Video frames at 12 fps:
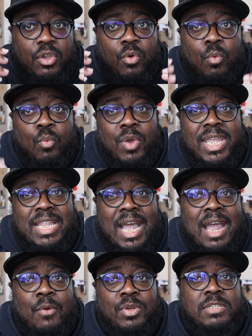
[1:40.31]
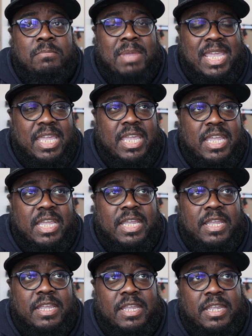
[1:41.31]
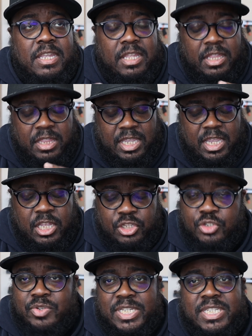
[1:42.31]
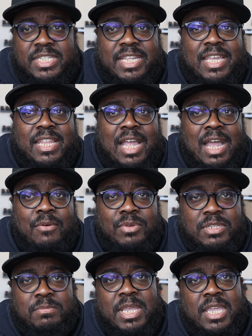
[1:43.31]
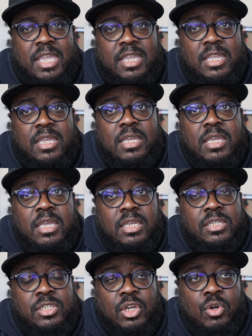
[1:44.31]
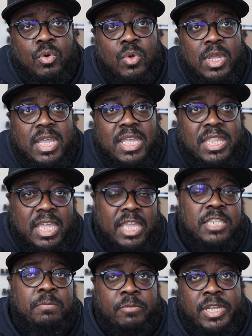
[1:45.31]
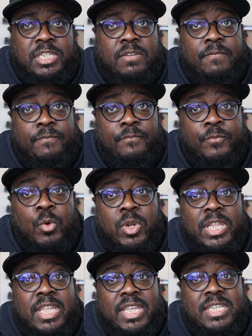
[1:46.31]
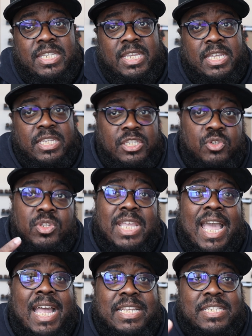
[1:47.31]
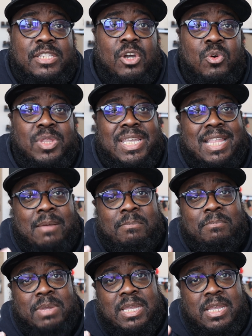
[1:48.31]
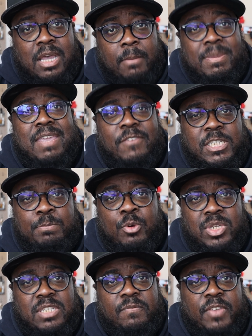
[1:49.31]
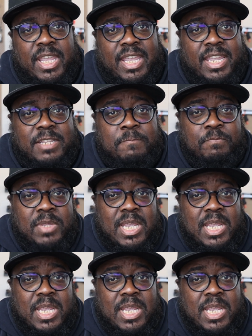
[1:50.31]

when I was making the illustrations that I was making. So the inspiration for this is, you guys know that I'm a big sports fan,